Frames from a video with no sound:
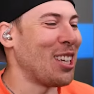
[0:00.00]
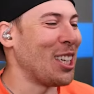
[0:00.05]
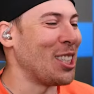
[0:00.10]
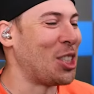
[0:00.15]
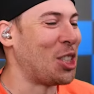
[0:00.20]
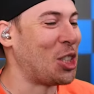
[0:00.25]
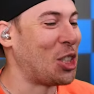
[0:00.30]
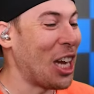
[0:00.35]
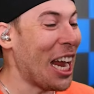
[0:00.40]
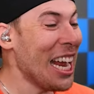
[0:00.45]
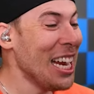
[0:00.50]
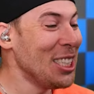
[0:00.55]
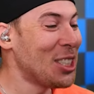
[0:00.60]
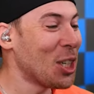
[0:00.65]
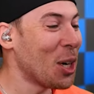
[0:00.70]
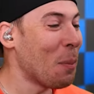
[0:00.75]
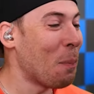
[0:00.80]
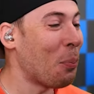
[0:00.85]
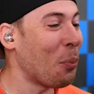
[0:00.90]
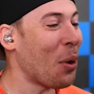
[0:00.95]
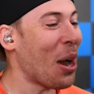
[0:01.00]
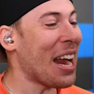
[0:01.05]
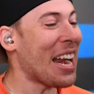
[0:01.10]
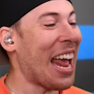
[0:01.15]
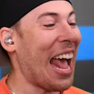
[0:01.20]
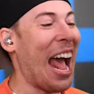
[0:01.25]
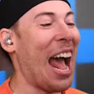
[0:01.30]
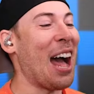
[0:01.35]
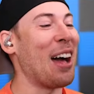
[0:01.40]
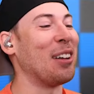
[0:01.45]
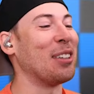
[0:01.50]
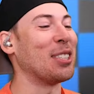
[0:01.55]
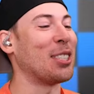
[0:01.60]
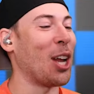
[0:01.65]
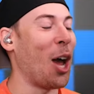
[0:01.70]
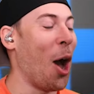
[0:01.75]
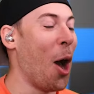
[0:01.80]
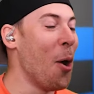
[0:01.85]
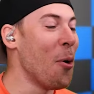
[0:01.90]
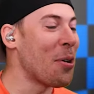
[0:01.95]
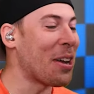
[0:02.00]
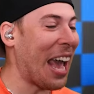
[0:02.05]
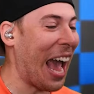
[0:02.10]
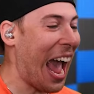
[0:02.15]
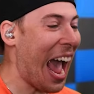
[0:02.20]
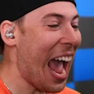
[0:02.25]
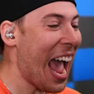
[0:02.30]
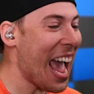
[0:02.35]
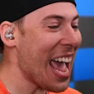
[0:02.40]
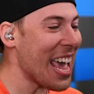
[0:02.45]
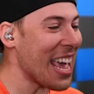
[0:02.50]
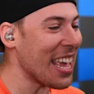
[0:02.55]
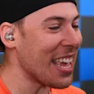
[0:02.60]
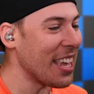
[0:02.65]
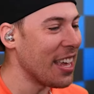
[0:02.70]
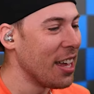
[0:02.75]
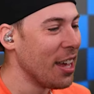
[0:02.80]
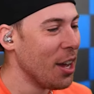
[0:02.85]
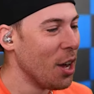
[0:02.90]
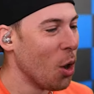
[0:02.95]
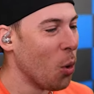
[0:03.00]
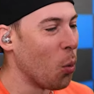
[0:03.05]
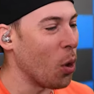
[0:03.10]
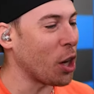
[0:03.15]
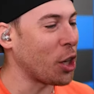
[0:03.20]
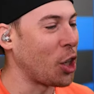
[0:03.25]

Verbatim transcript: a gingerbread house. Okay. We're